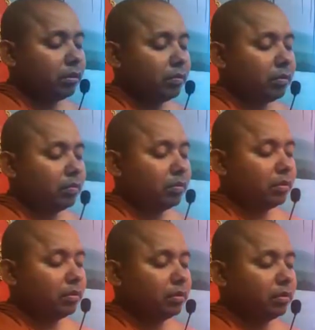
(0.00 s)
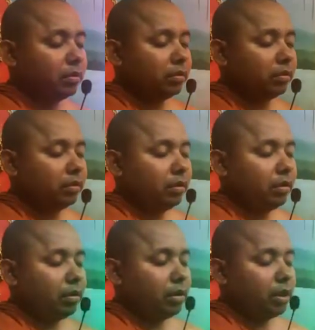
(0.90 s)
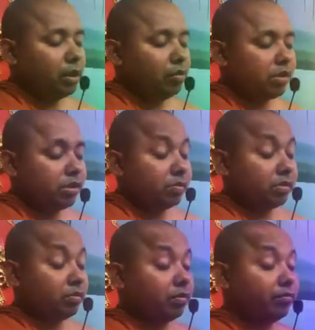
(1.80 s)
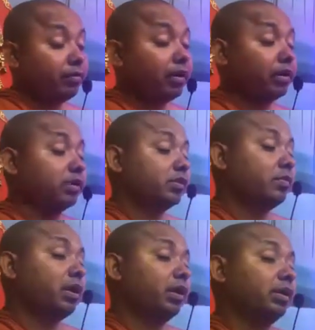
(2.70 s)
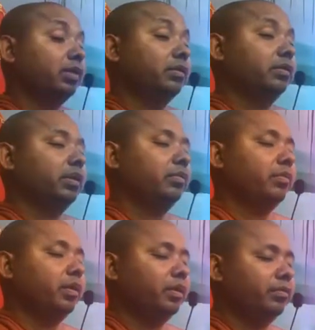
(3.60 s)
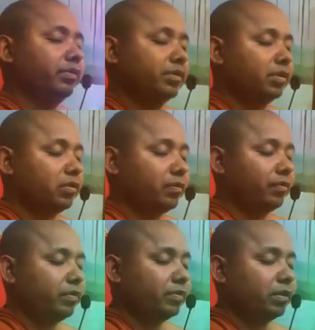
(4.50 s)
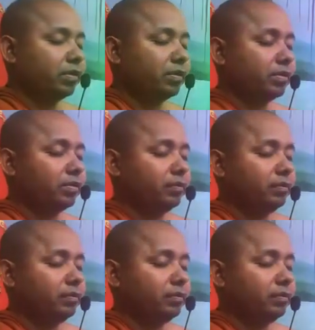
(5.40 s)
Remember, your spiritual friend is smiling and bring up the center of your chest.